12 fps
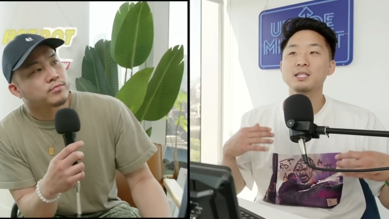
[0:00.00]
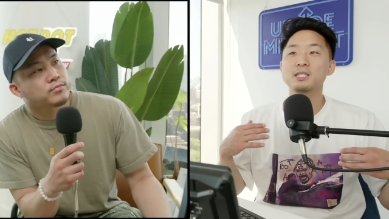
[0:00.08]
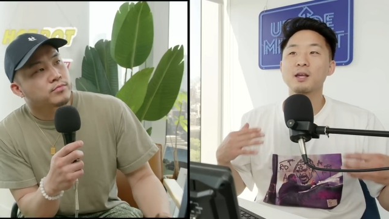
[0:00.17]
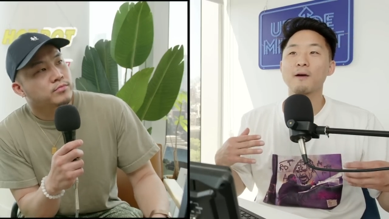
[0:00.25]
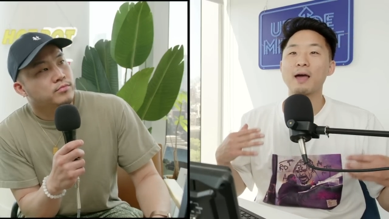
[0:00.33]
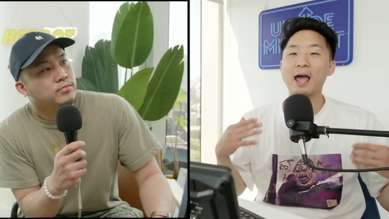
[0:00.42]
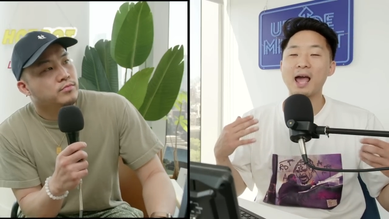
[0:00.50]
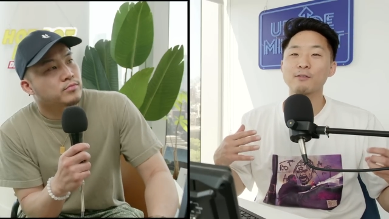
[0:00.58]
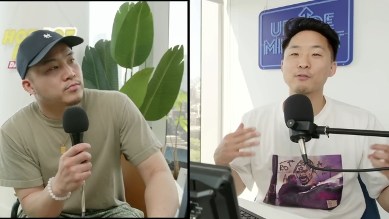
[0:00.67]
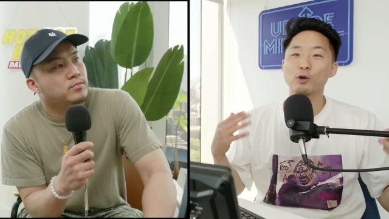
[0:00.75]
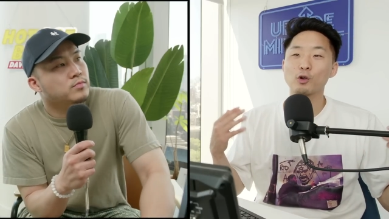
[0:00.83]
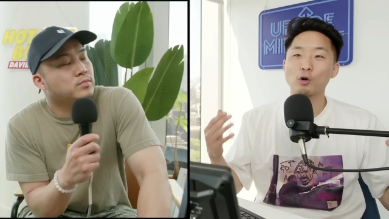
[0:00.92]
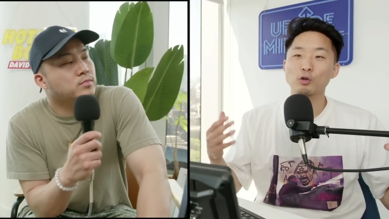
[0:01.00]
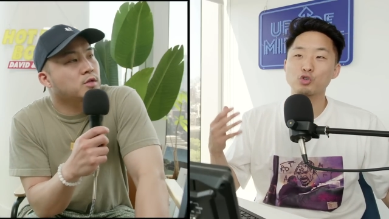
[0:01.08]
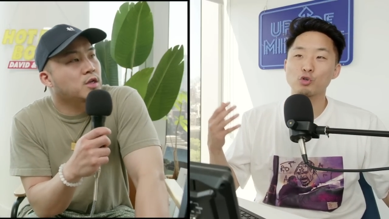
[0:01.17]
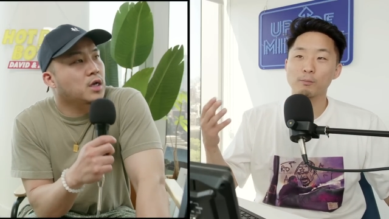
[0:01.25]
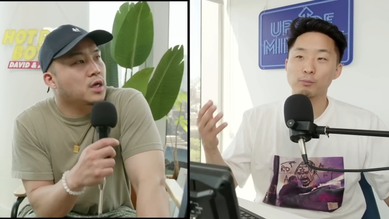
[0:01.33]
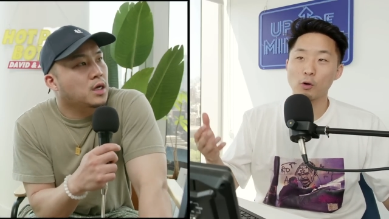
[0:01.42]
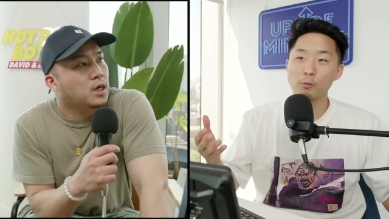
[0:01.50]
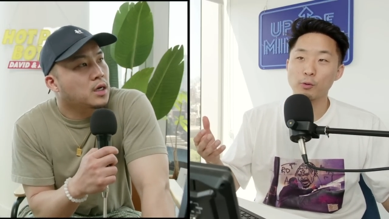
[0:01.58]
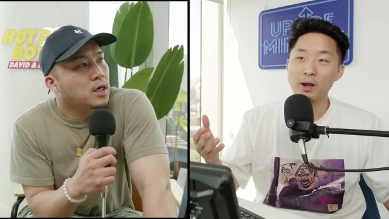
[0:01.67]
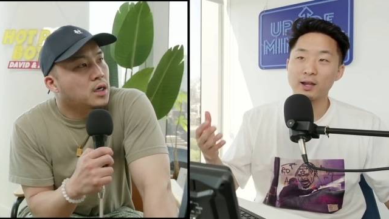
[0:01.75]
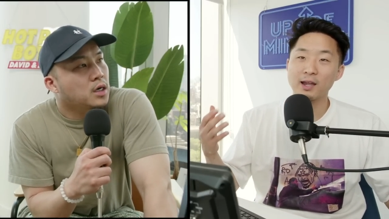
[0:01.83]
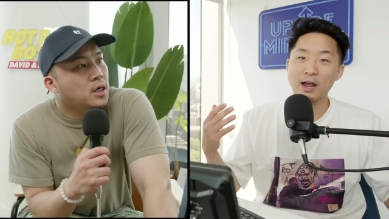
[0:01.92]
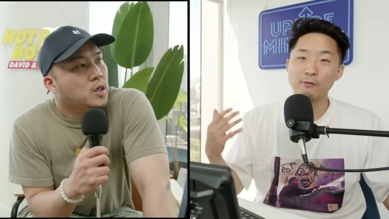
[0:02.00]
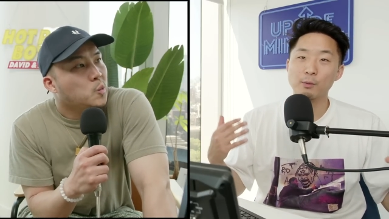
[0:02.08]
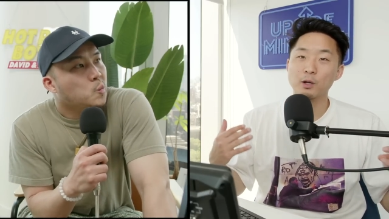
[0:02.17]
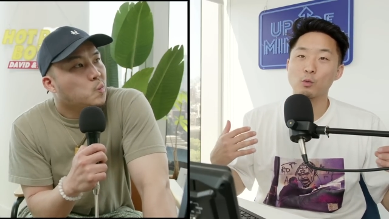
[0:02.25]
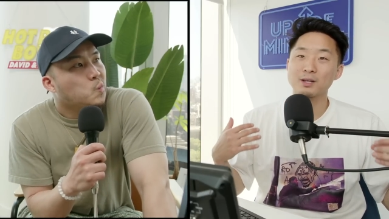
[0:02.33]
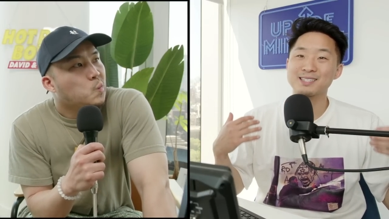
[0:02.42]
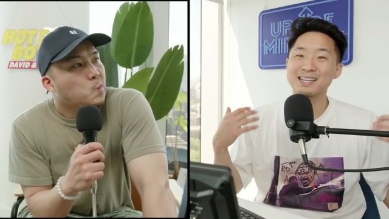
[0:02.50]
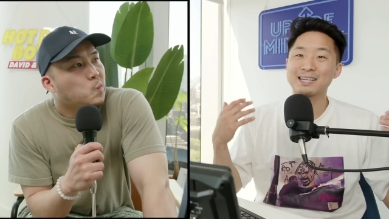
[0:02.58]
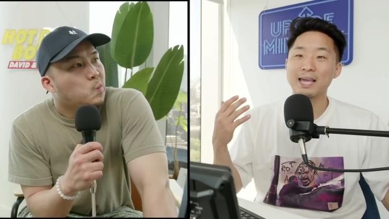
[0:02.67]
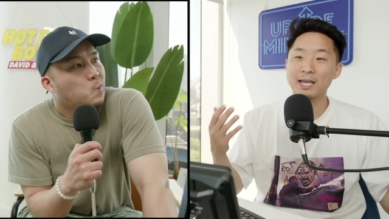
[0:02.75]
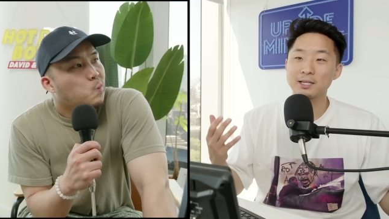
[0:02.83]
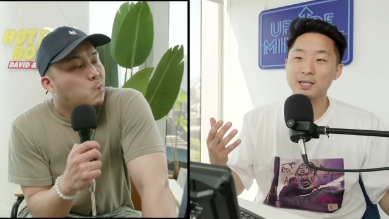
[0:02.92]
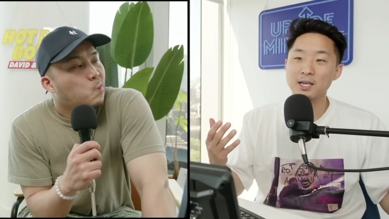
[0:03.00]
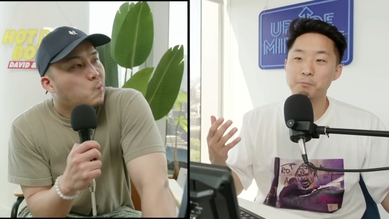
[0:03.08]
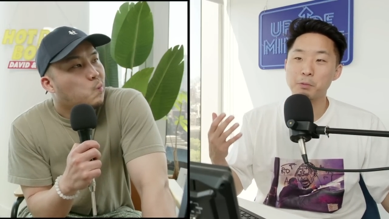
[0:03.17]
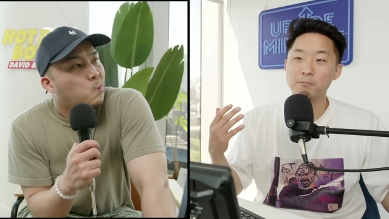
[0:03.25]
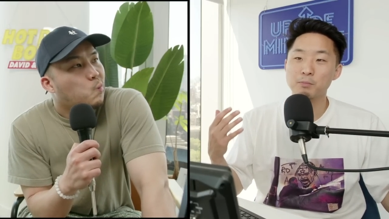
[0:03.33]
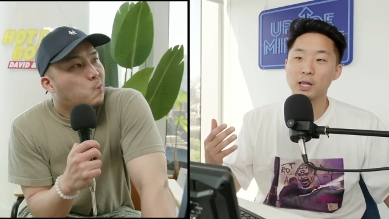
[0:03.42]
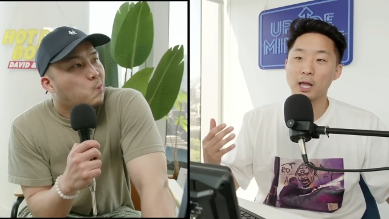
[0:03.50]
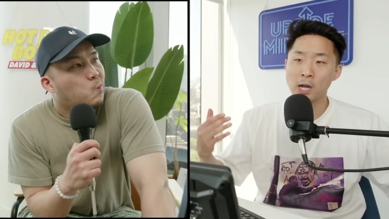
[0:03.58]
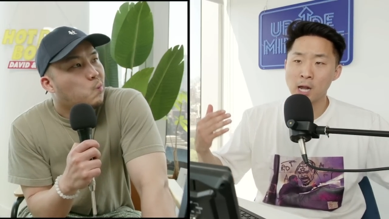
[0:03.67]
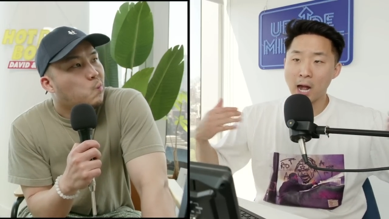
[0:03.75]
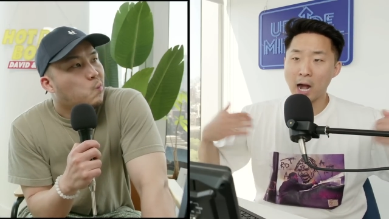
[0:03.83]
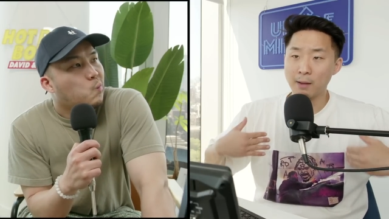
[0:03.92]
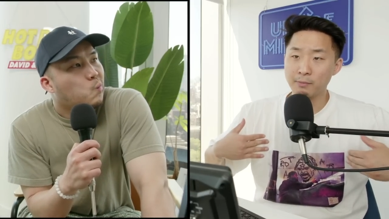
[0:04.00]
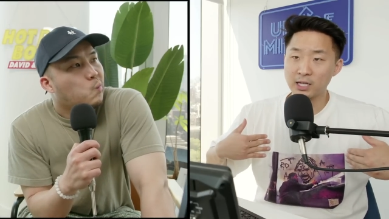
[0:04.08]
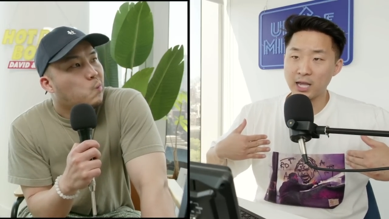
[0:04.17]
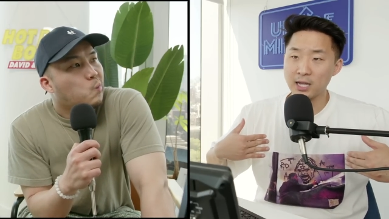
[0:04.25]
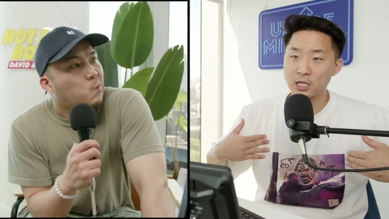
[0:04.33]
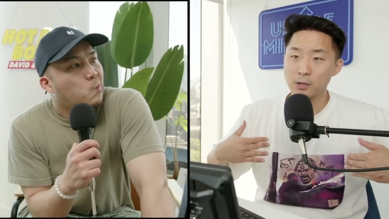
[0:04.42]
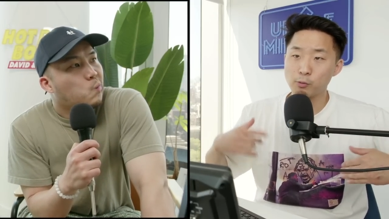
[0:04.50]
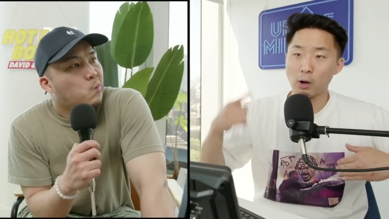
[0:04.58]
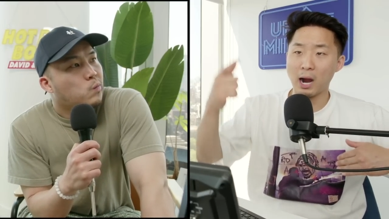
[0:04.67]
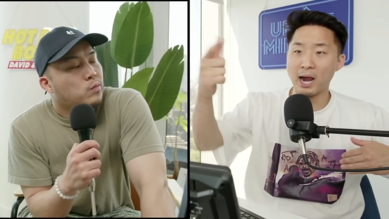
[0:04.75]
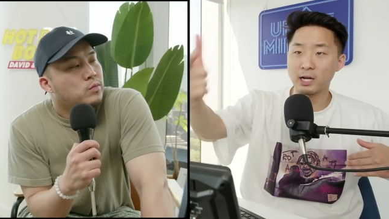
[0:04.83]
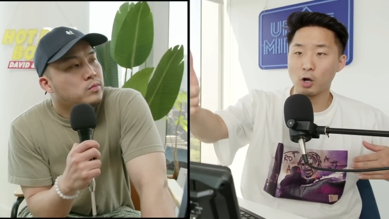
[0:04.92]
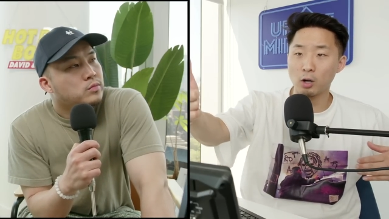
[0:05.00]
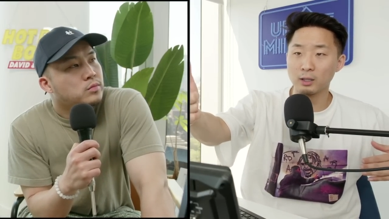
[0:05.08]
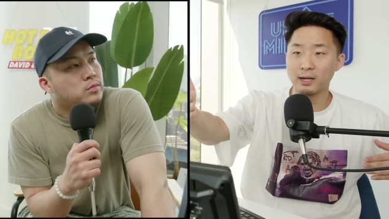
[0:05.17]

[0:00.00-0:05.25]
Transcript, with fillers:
Speaker 1: to have their culture appropriated and everybody wants to gatekeep and be like, I'm the gatekeeper. I call it